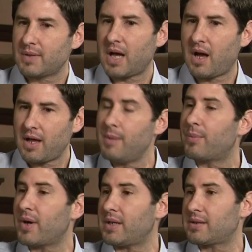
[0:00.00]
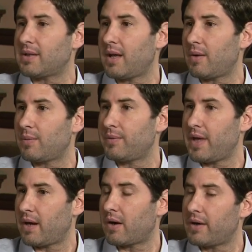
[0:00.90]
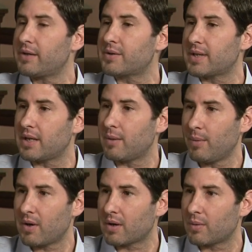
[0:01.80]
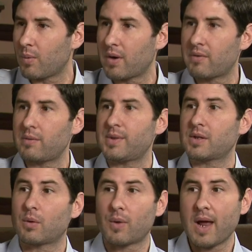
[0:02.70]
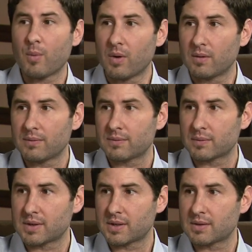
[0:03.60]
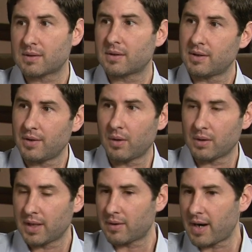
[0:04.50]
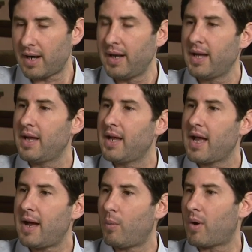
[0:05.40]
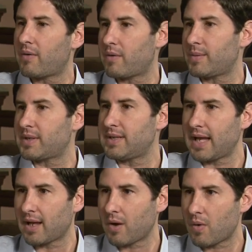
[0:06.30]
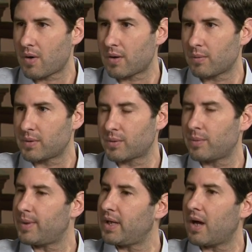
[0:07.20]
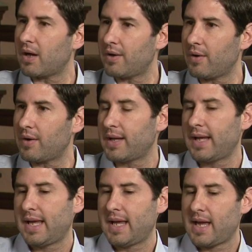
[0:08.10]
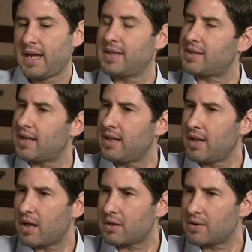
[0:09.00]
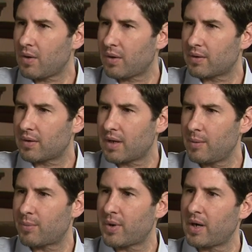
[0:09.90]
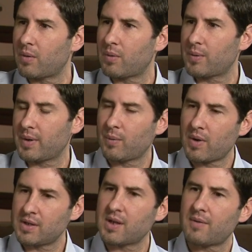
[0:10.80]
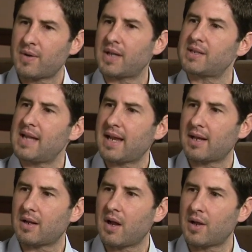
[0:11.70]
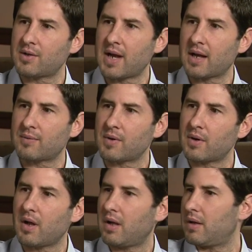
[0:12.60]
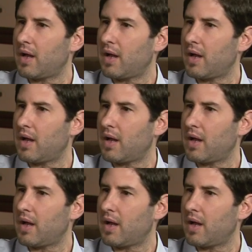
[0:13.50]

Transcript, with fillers: uh, imprints that that are interested in the book, one of them is Graywolf, which mm-hmm. is adult literary, mm-hmm. and one of them is Delacorte, which would be young adult. He said the young adult imprint is offering a second contract for a,